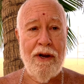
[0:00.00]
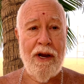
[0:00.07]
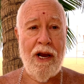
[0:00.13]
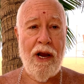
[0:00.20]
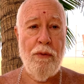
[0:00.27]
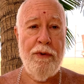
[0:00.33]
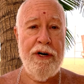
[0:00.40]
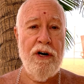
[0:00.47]

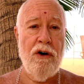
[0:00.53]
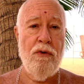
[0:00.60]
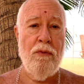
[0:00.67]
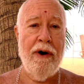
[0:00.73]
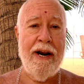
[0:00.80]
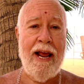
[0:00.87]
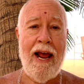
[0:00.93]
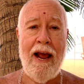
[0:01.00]
And we don't
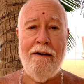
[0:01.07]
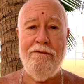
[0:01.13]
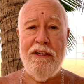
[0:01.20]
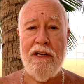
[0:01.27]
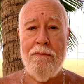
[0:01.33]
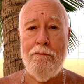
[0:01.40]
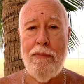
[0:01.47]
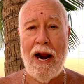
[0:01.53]
want to have
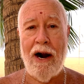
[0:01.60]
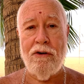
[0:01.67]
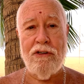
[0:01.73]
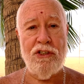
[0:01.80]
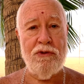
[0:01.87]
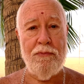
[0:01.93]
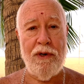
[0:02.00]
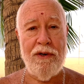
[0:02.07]
the
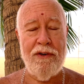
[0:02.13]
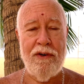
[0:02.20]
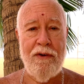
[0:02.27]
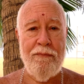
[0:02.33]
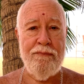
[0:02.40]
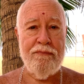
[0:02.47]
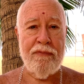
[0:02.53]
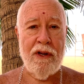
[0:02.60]
embarrassment
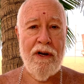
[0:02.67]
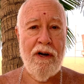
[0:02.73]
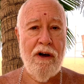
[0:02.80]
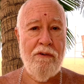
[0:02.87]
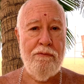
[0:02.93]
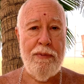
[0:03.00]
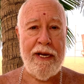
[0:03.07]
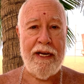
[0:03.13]

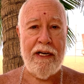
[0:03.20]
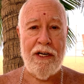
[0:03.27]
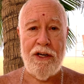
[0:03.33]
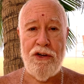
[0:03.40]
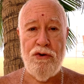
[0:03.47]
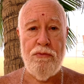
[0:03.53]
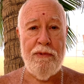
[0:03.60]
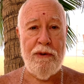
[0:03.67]
of being a
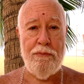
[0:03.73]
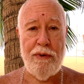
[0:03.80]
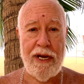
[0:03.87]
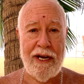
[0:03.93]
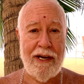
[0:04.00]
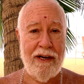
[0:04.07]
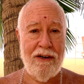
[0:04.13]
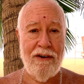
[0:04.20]
human
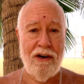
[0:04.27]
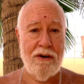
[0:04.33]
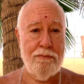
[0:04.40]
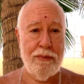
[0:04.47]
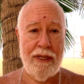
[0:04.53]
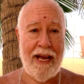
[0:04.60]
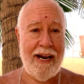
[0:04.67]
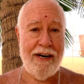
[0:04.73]
being on
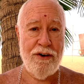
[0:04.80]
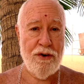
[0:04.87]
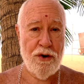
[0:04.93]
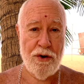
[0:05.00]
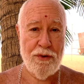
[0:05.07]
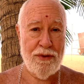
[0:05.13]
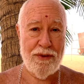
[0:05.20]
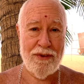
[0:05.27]
planet
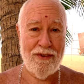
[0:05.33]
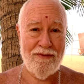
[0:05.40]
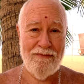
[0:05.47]
Earth.